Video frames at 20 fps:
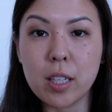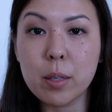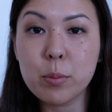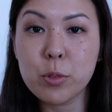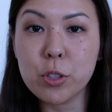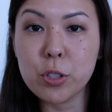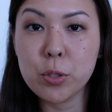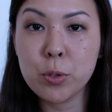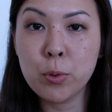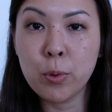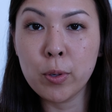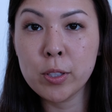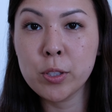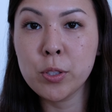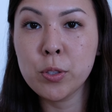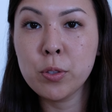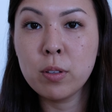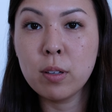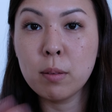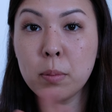I'm just going
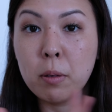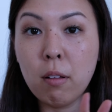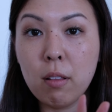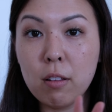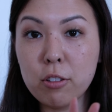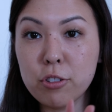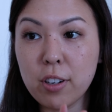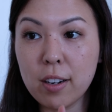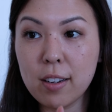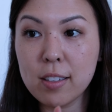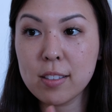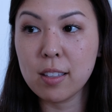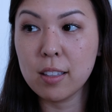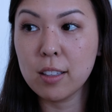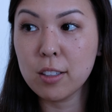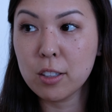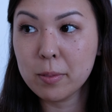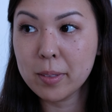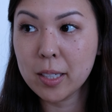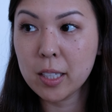to apologize a
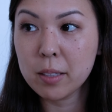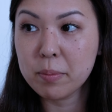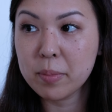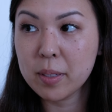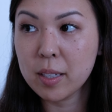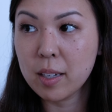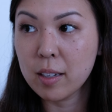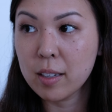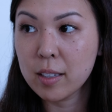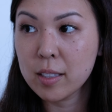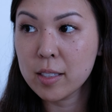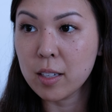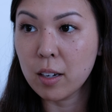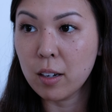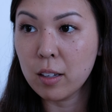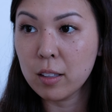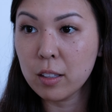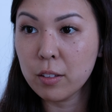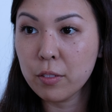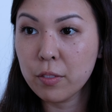little bit because
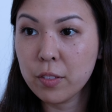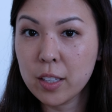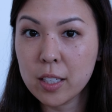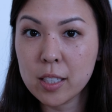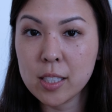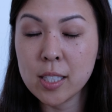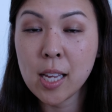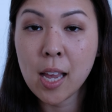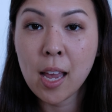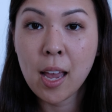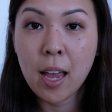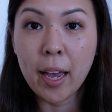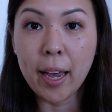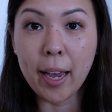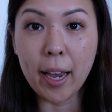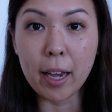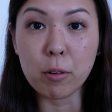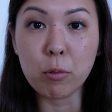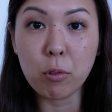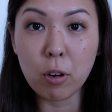all of this
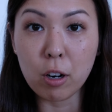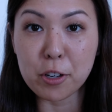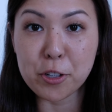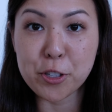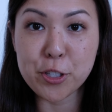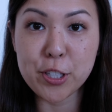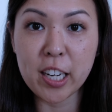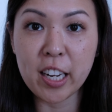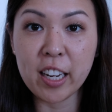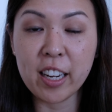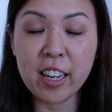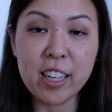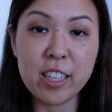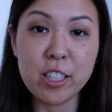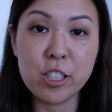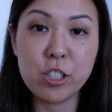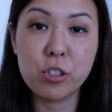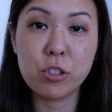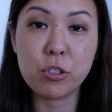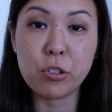hand washing
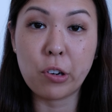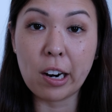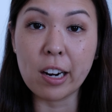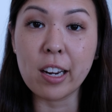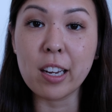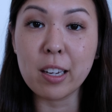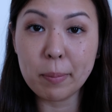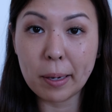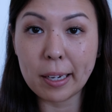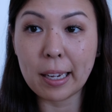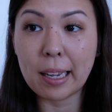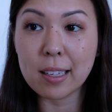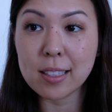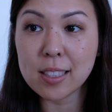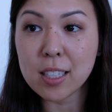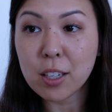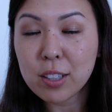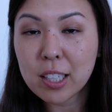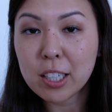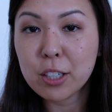is drying my hands
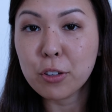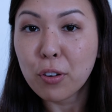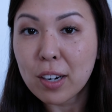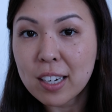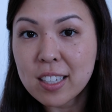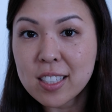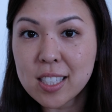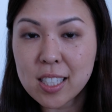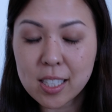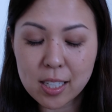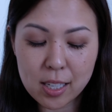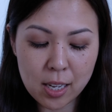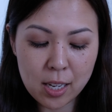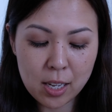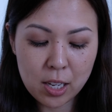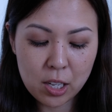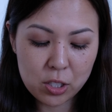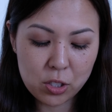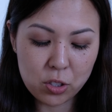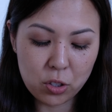out like crazy.
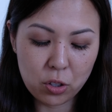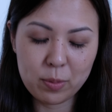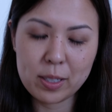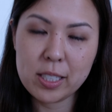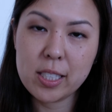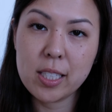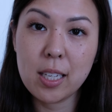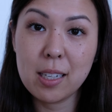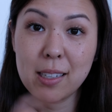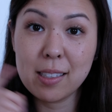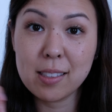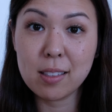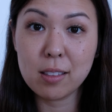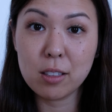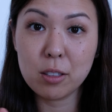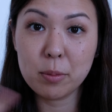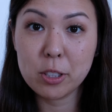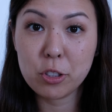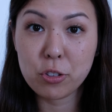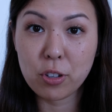So my skin is a
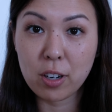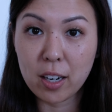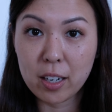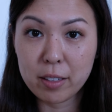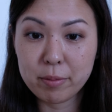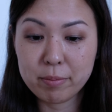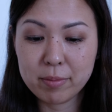little bit dry.